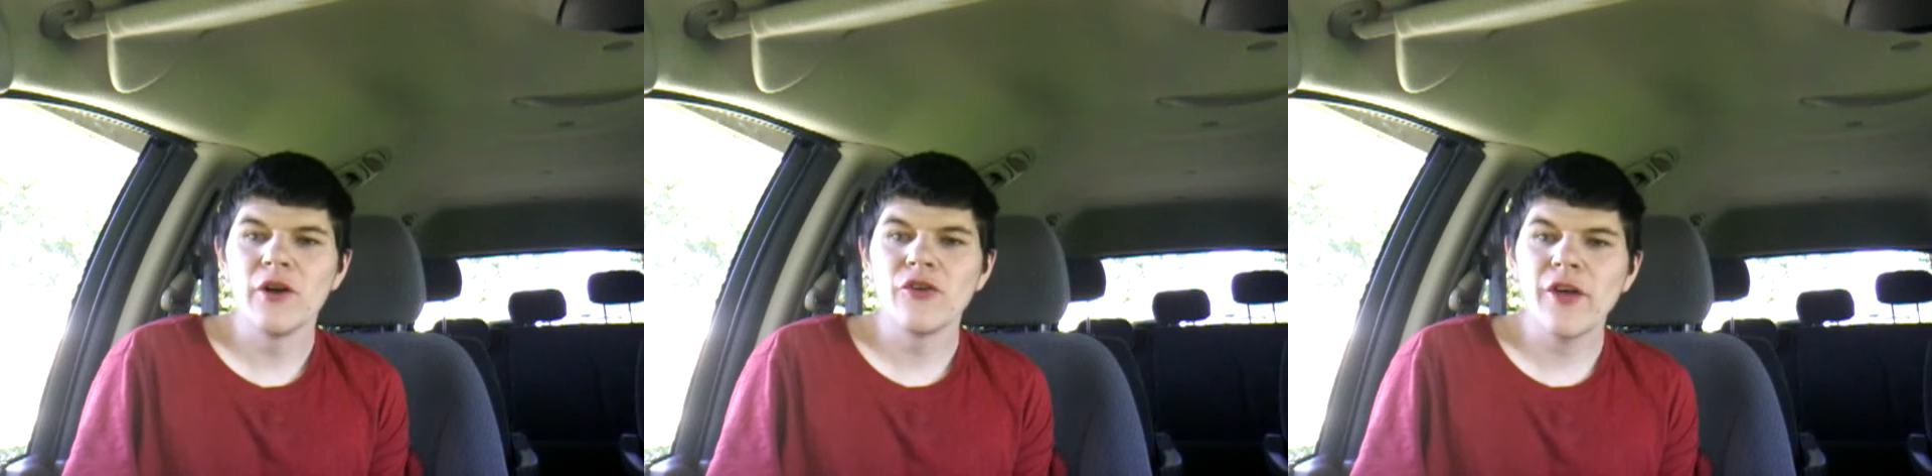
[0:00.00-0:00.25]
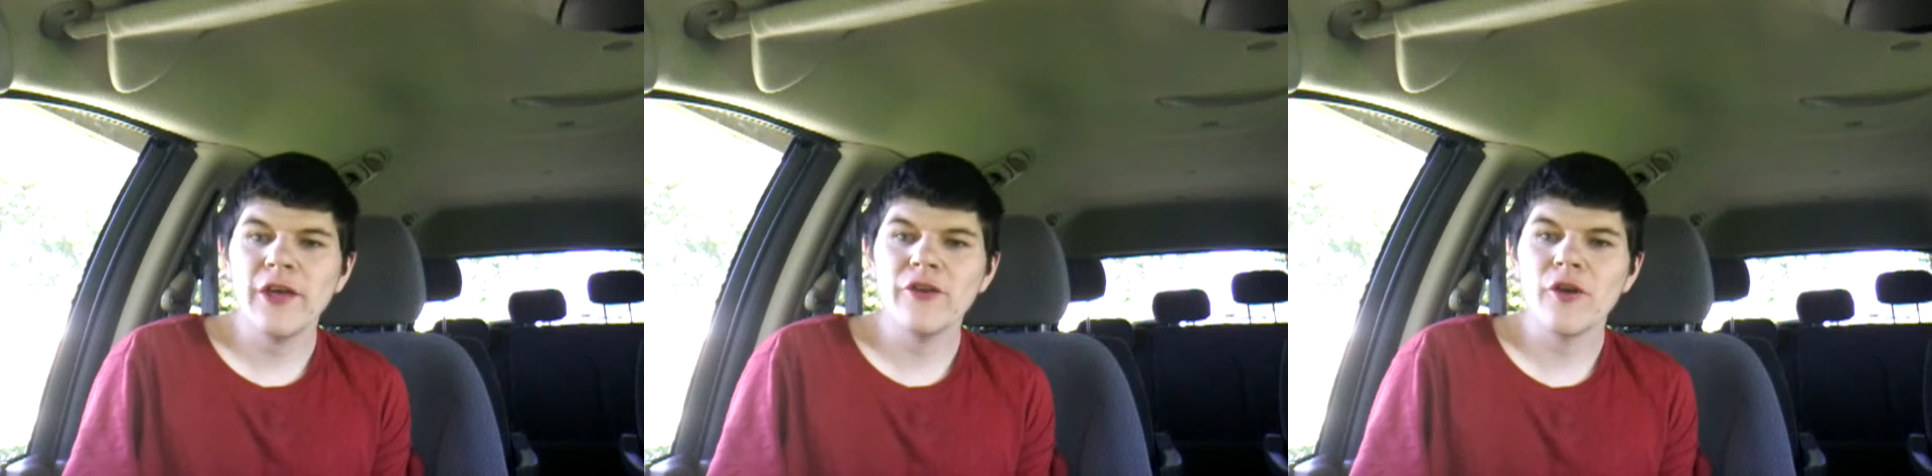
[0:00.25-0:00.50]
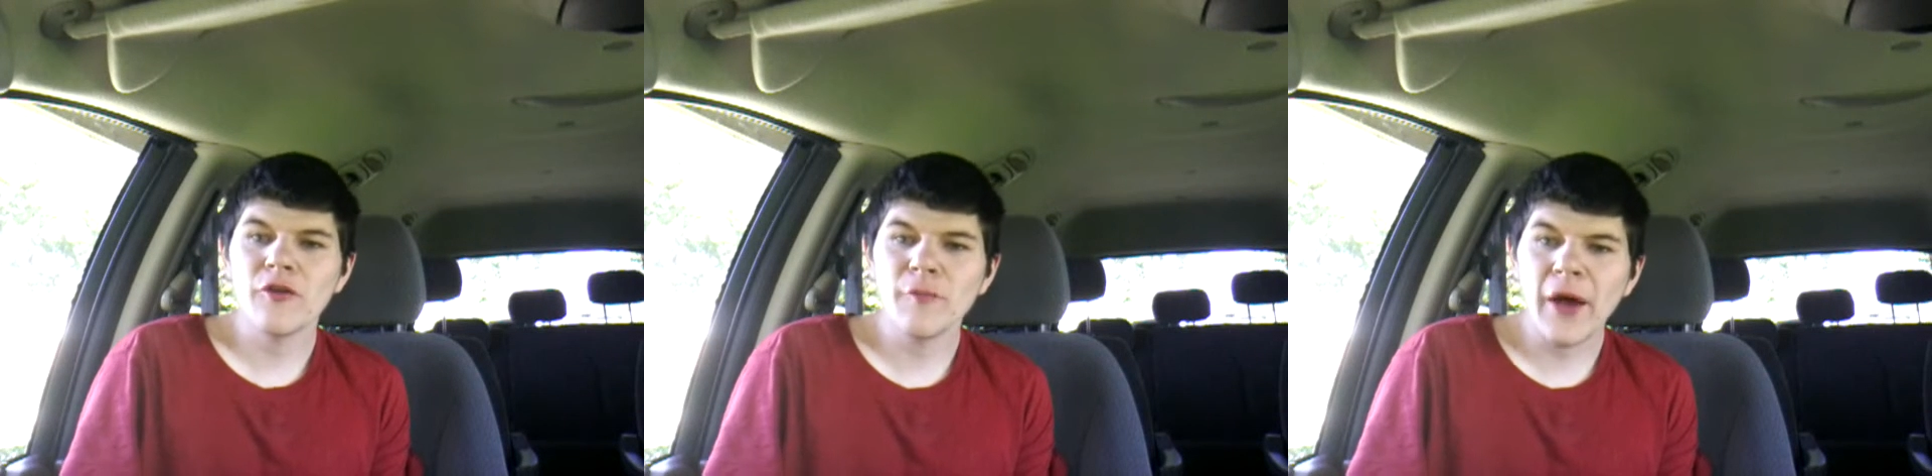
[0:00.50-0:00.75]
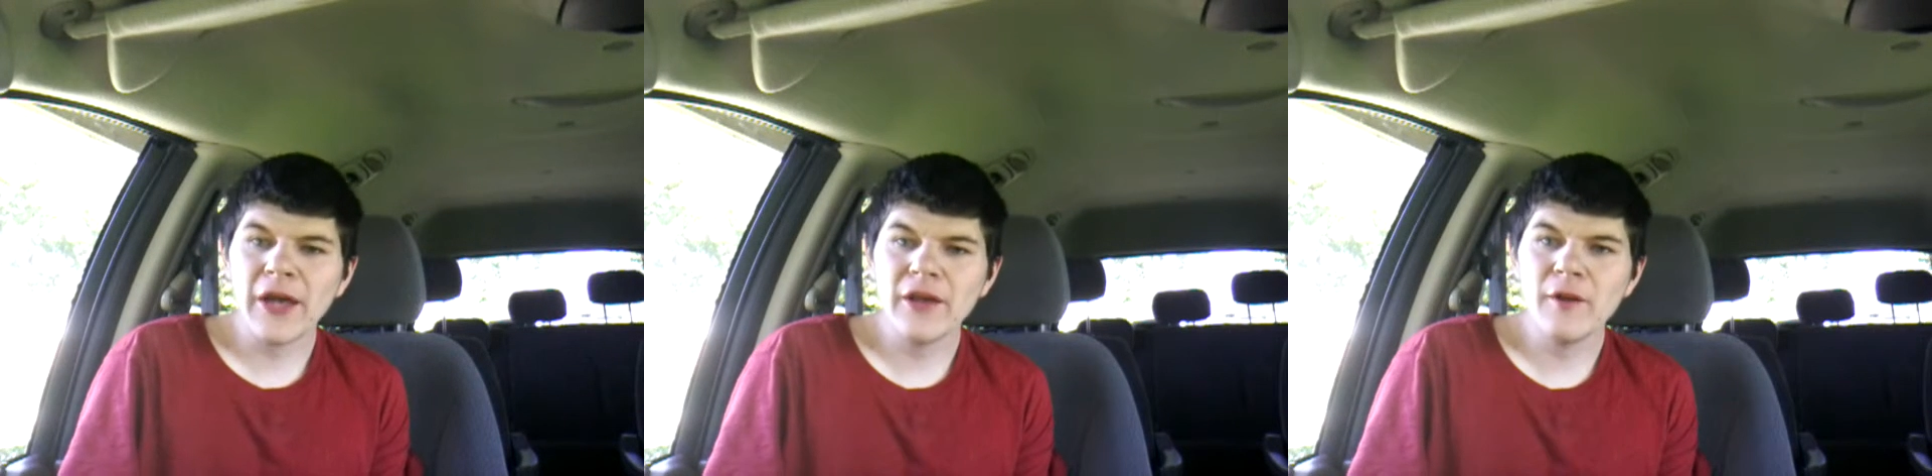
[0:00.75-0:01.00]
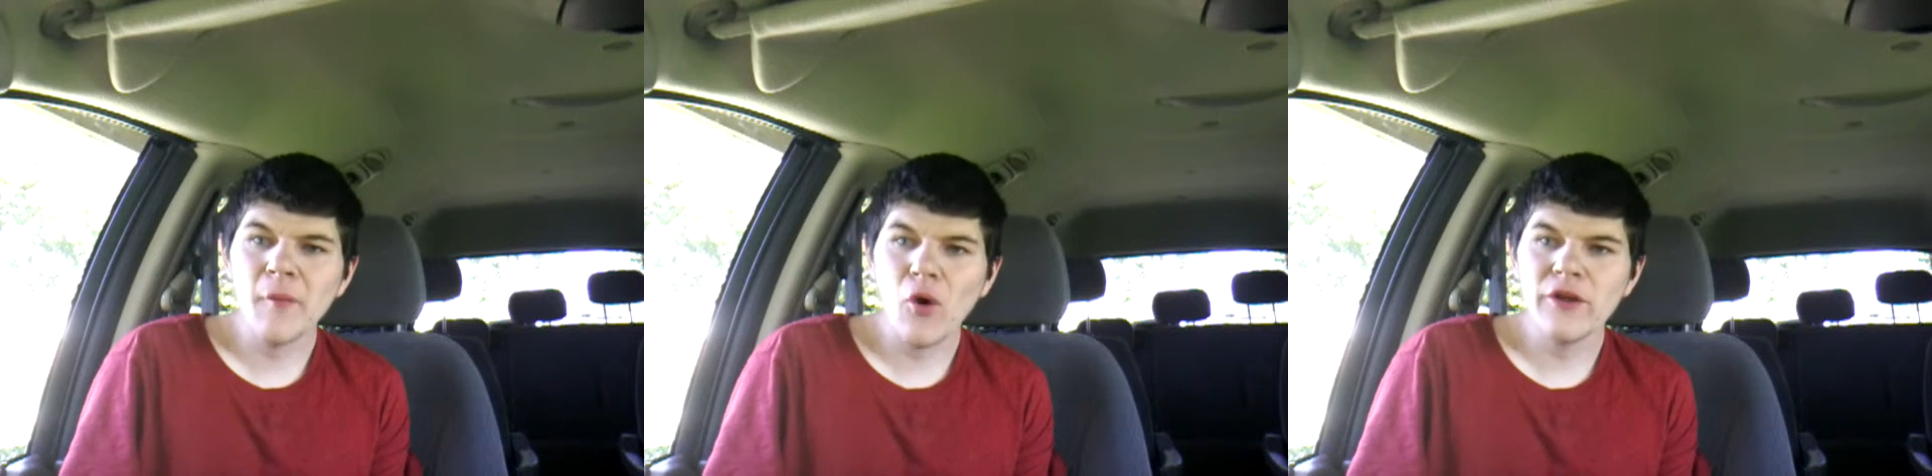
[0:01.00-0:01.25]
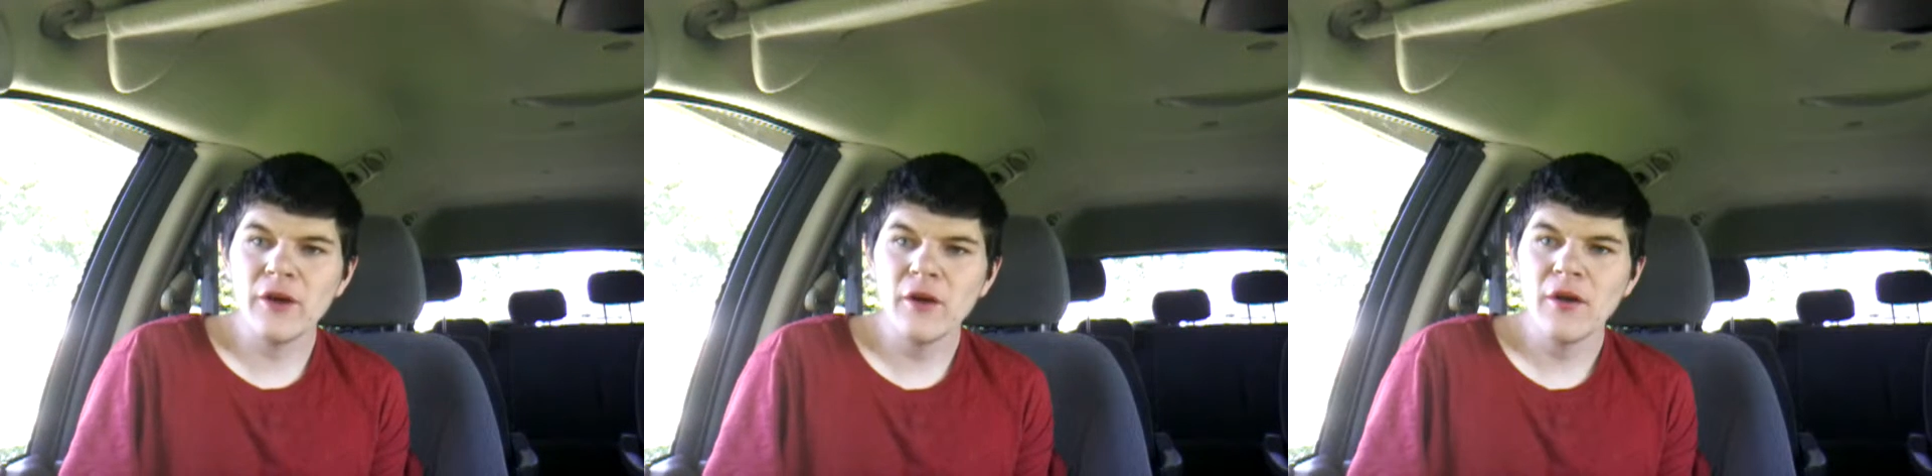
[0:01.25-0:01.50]
You'll get your spike in
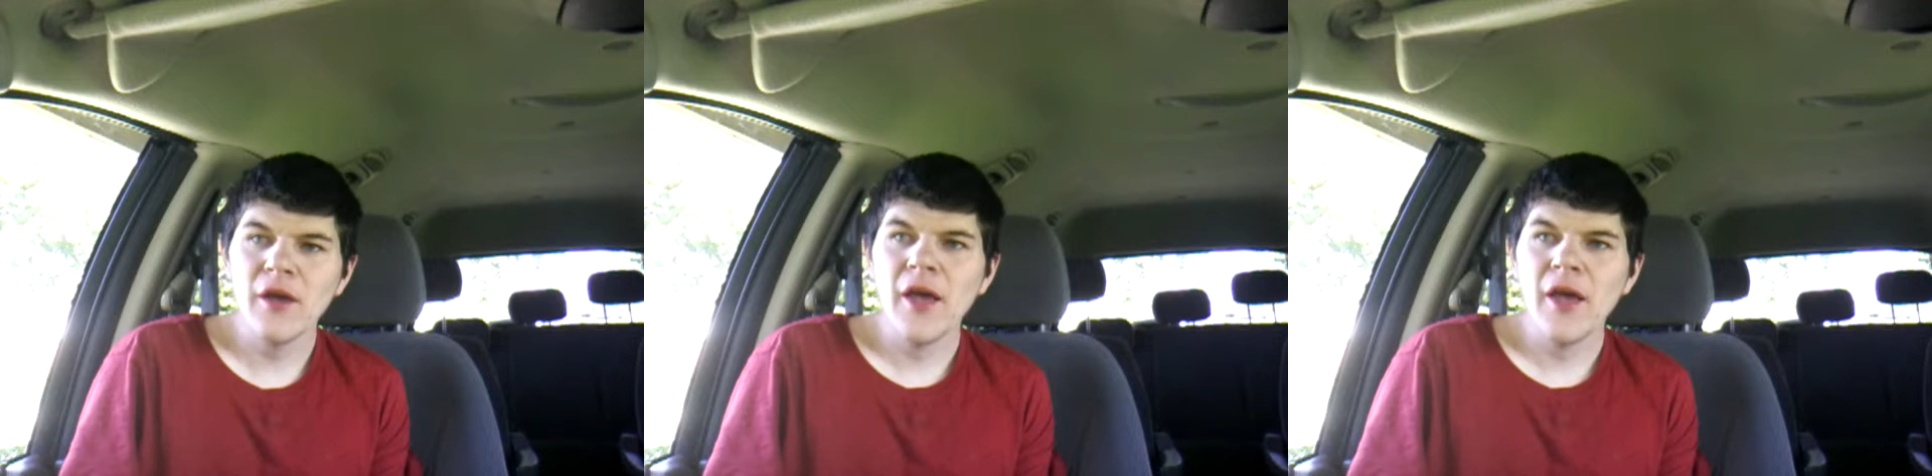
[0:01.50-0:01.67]
ammonia.